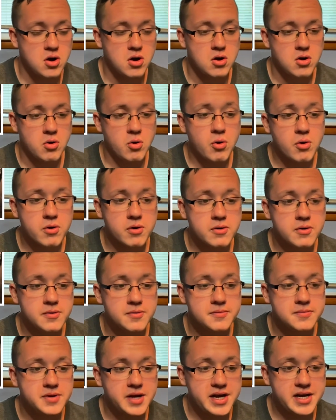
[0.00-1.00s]
Or
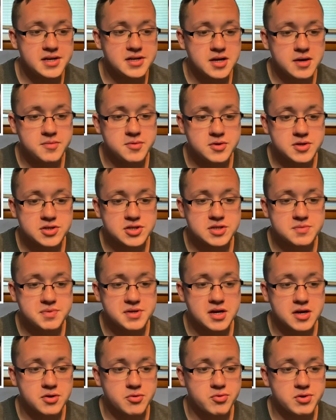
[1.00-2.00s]
AEW can just be
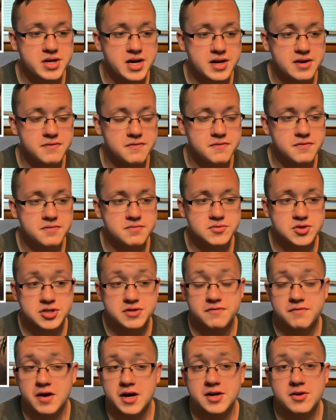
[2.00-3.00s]
uncreative,
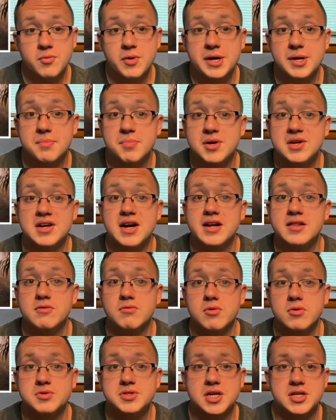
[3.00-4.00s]
just find a way to put Nyla
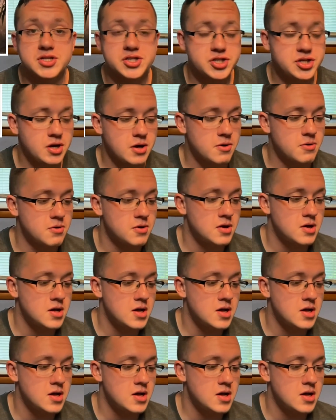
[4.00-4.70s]
Rose on the show